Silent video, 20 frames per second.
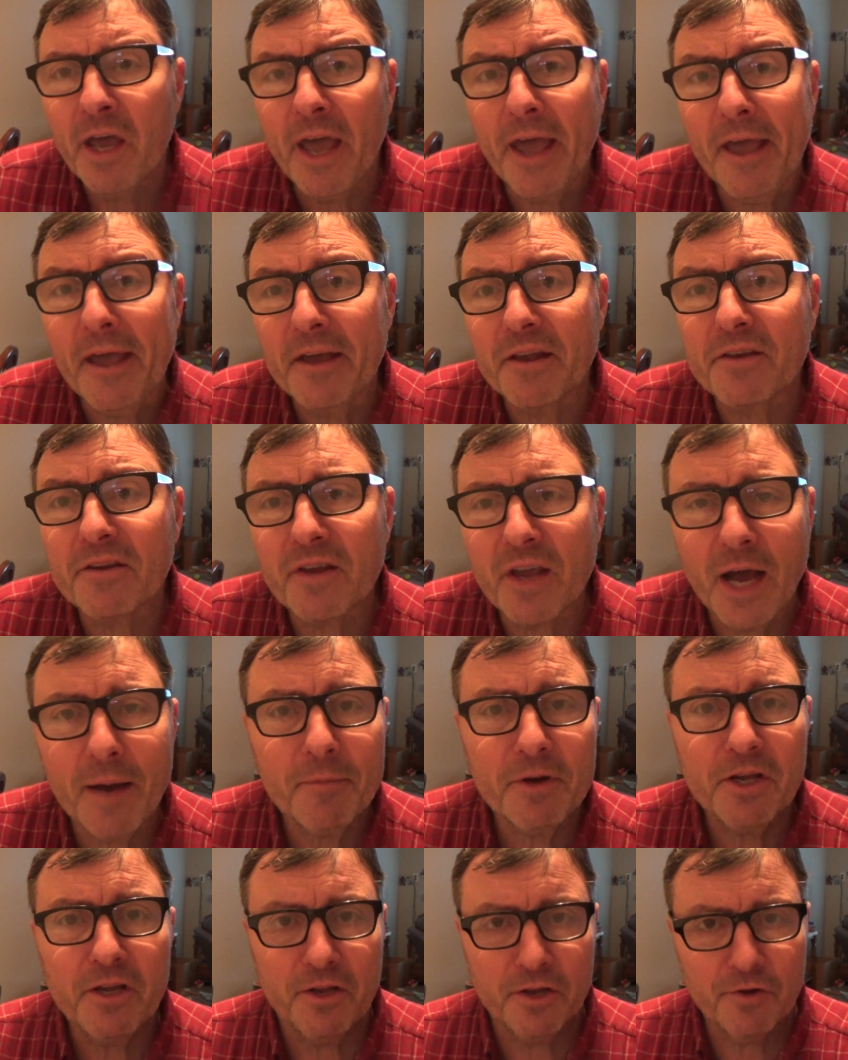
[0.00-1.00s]
And
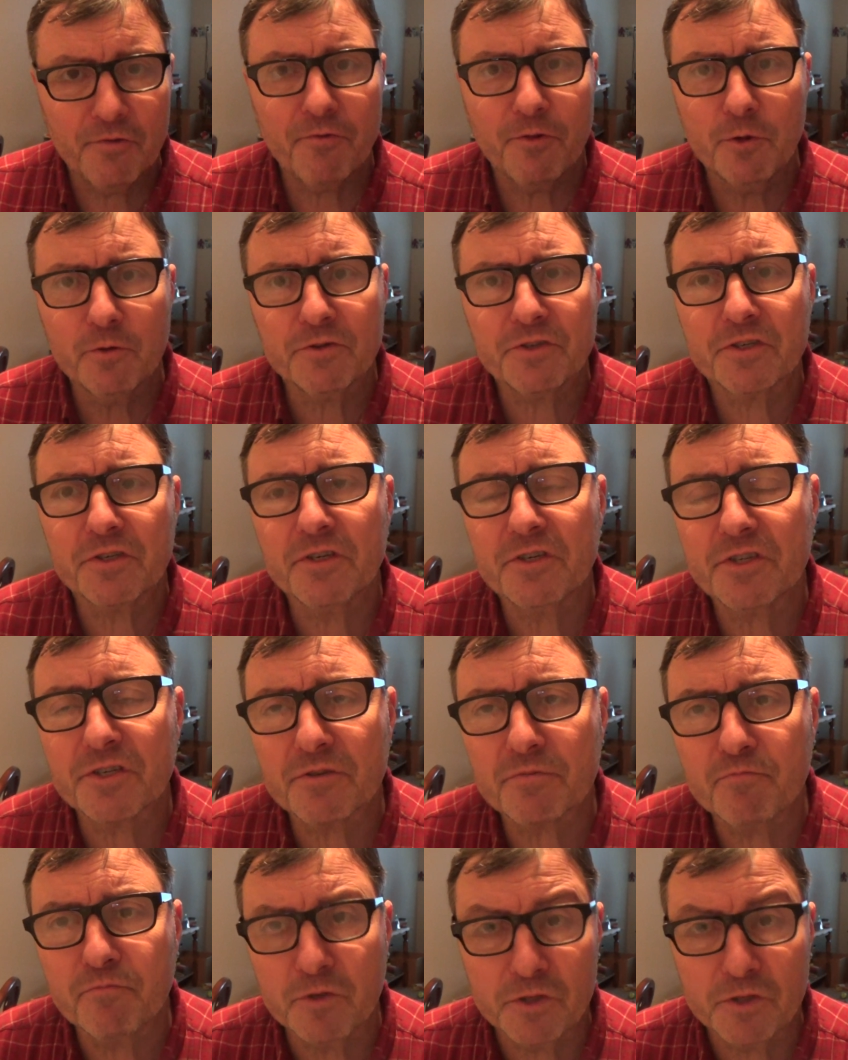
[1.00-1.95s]
comedy influences,